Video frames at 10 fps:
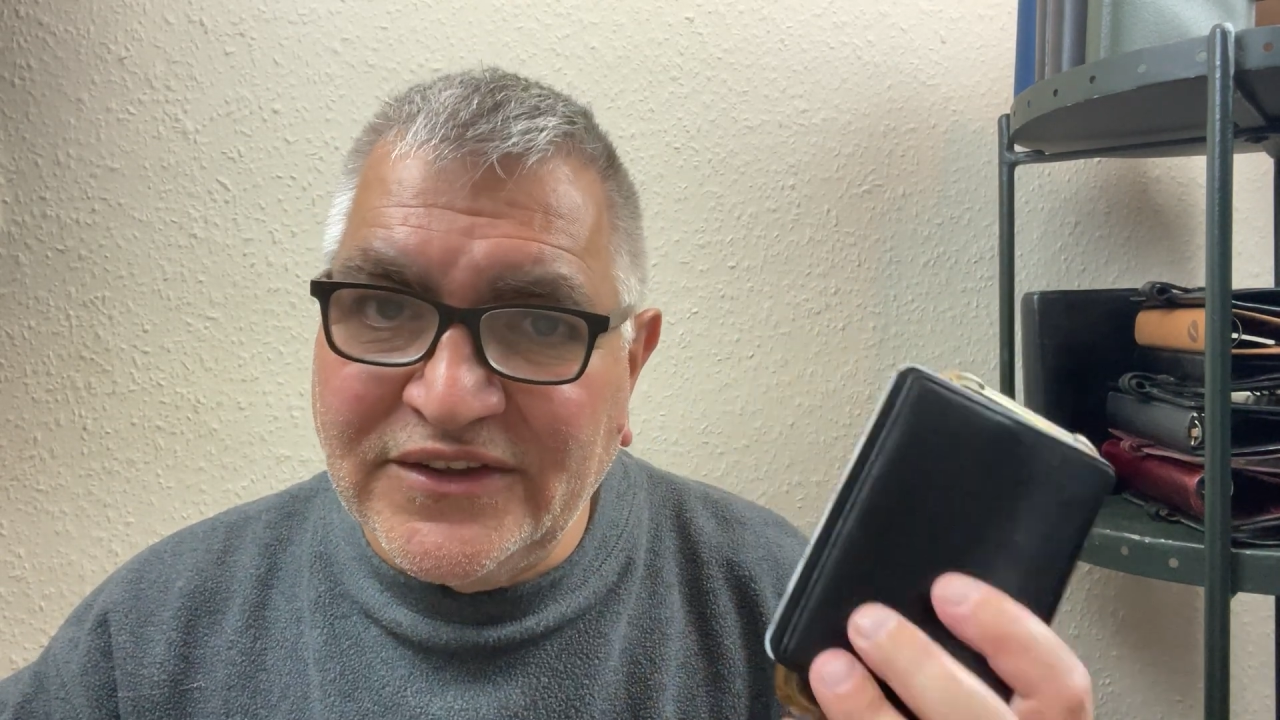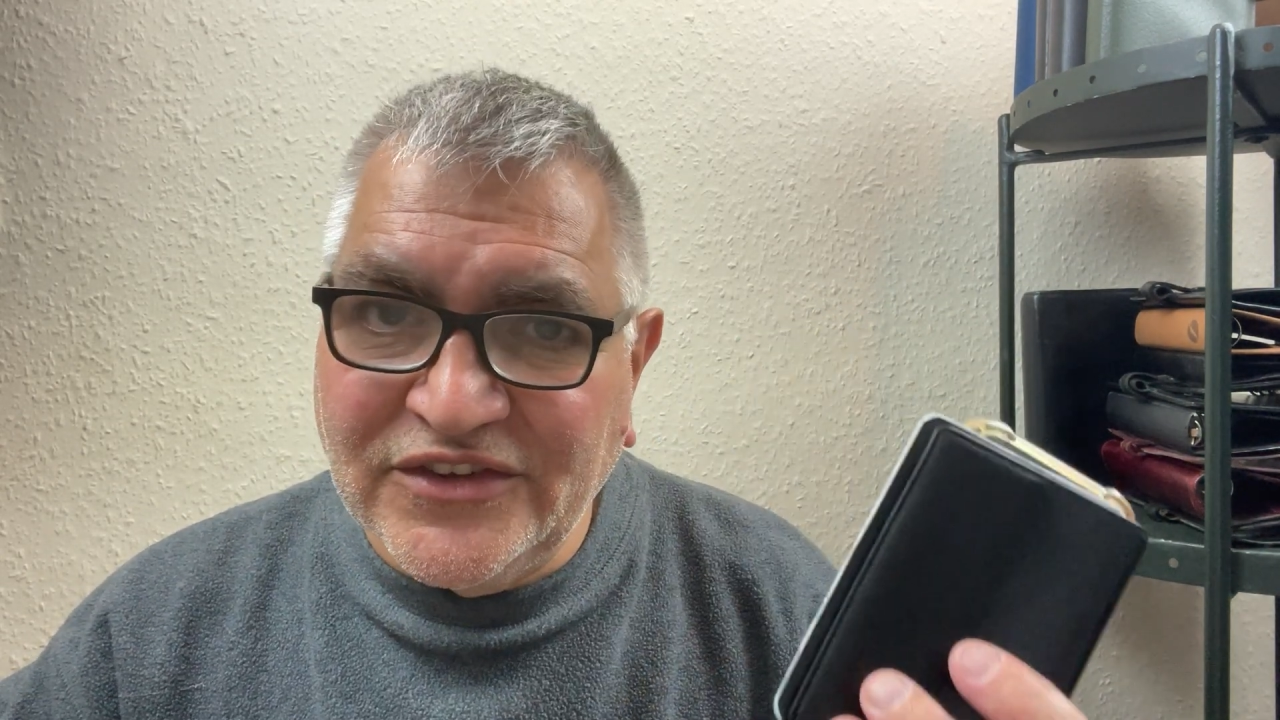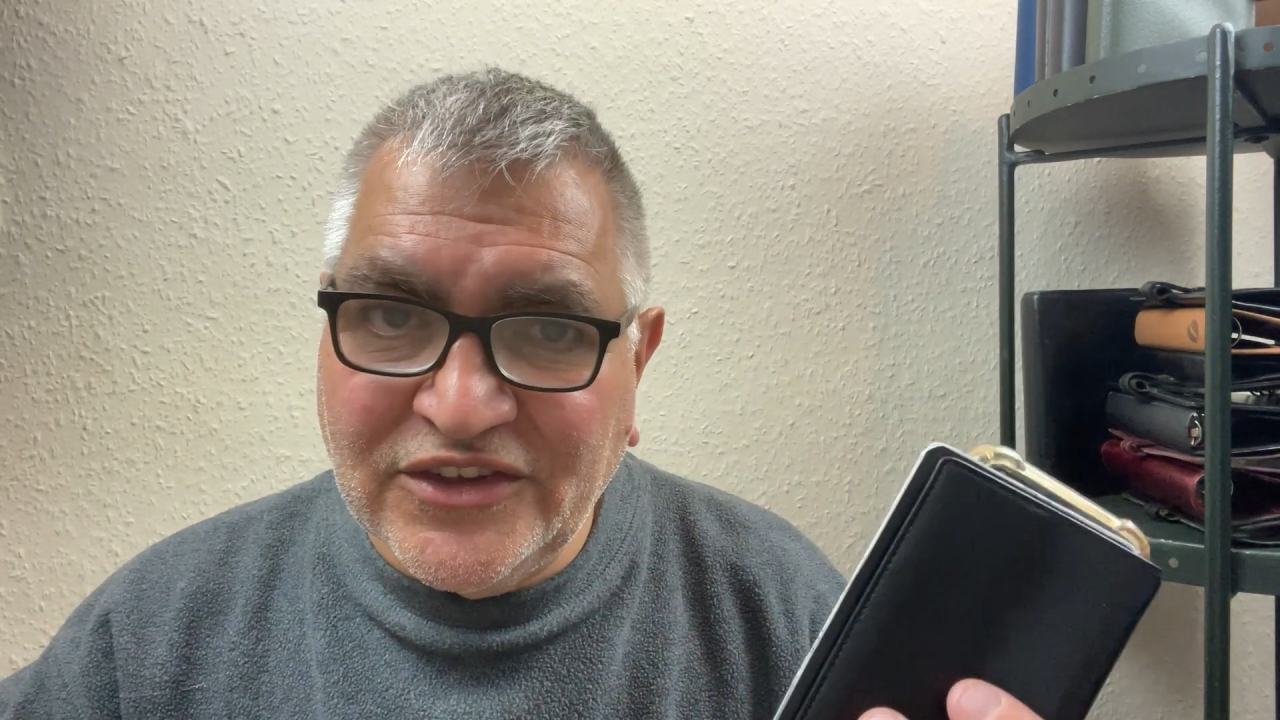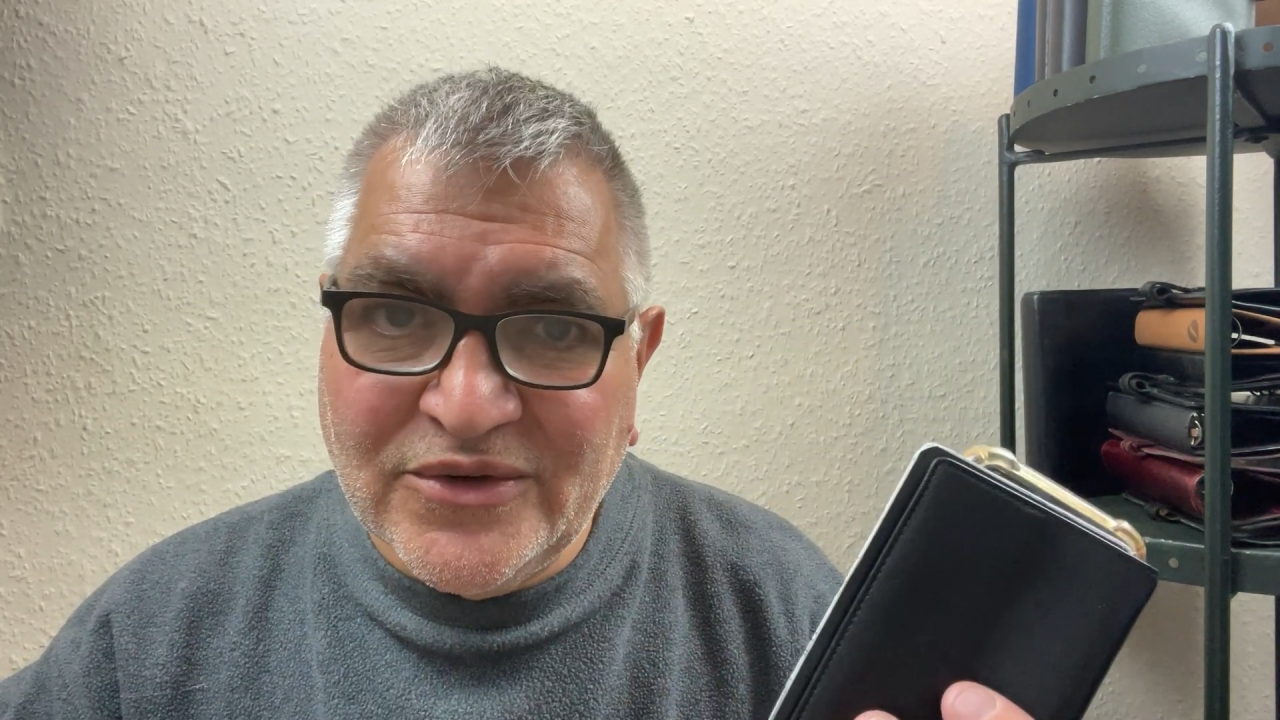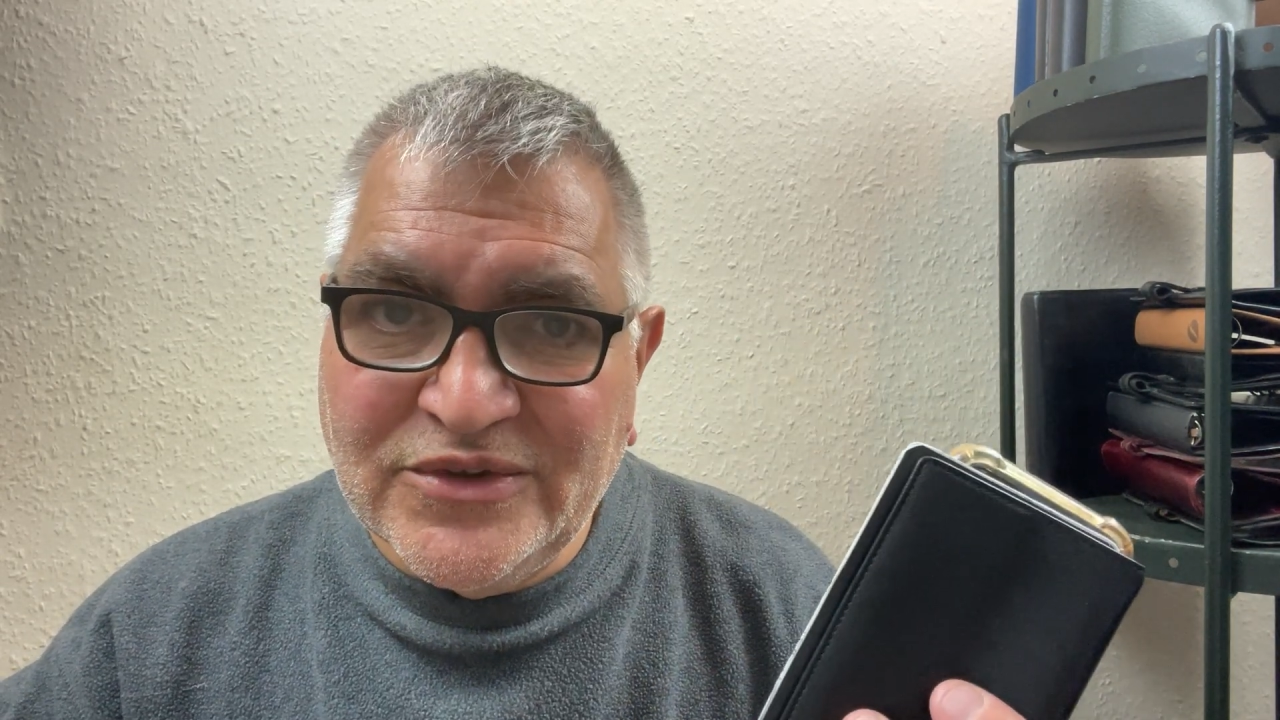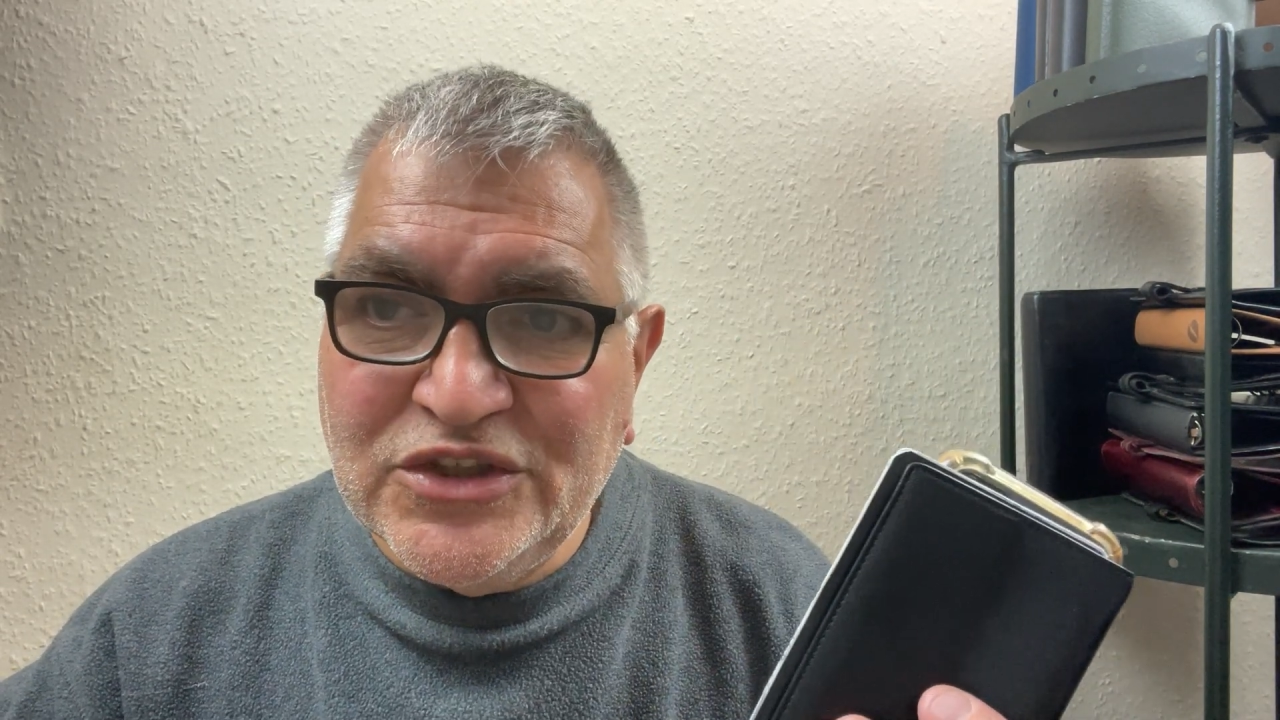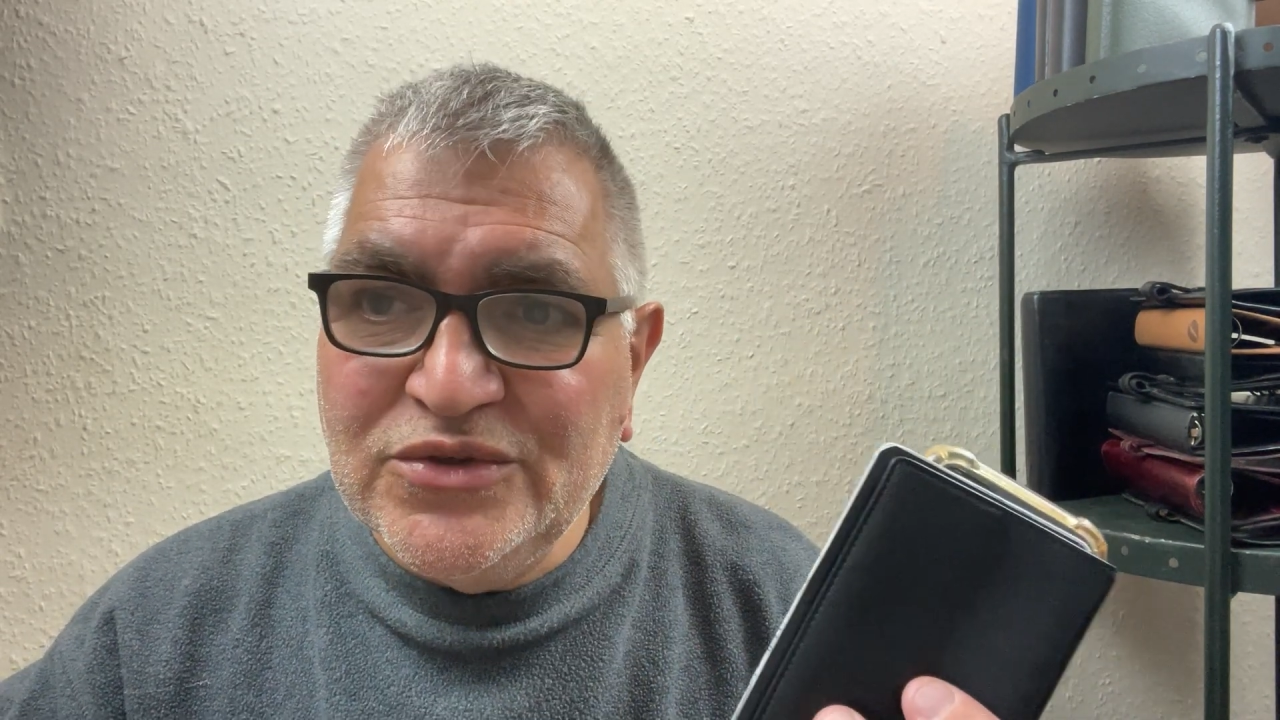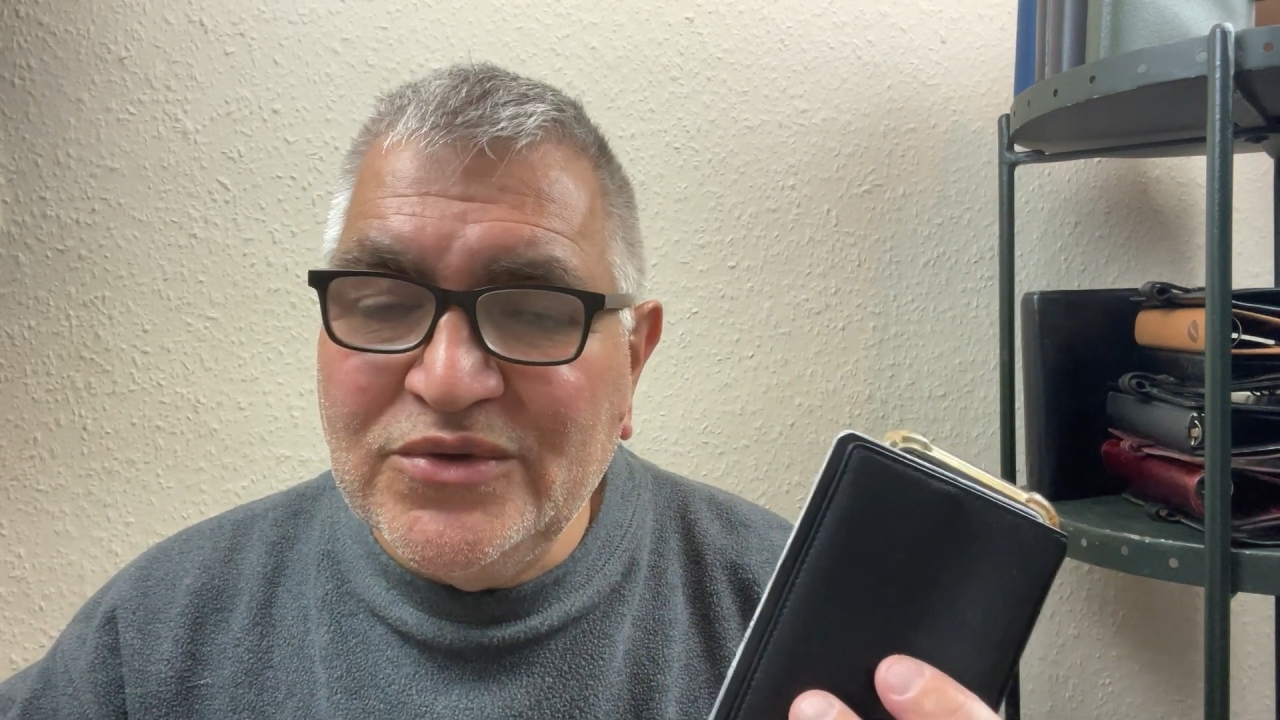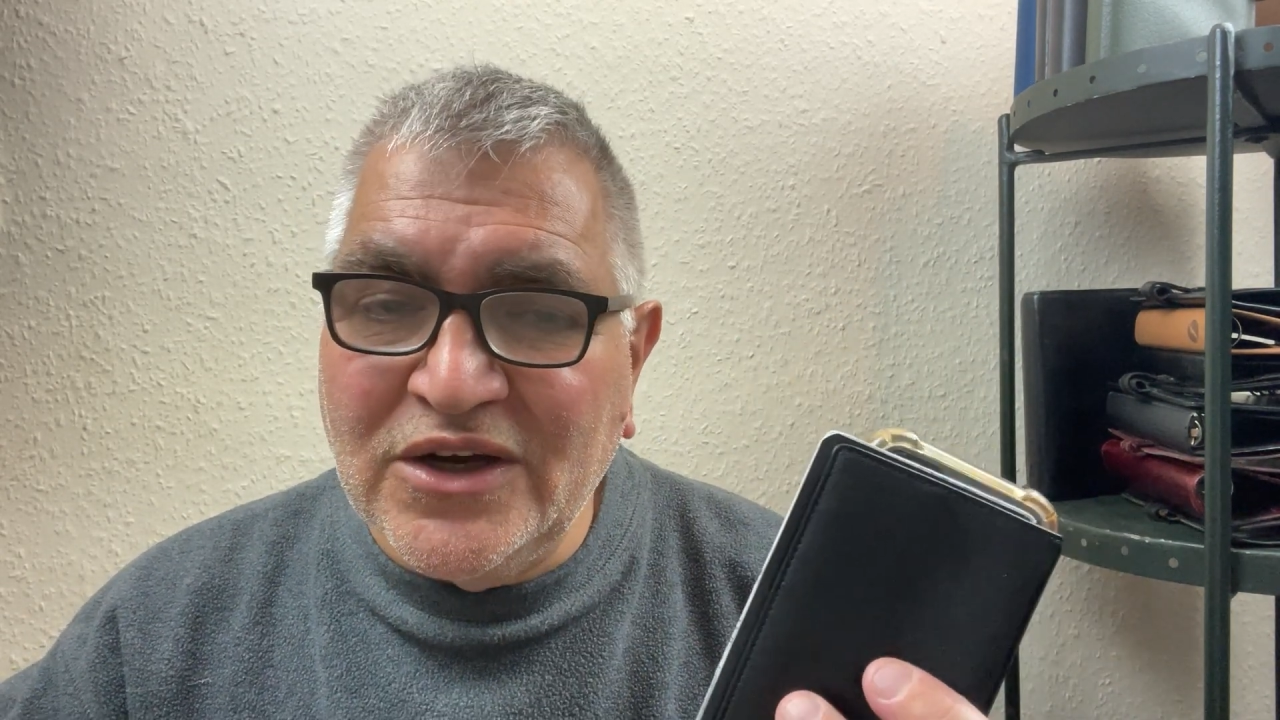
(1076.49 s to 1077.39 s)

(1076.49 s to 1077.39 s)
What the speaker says: So you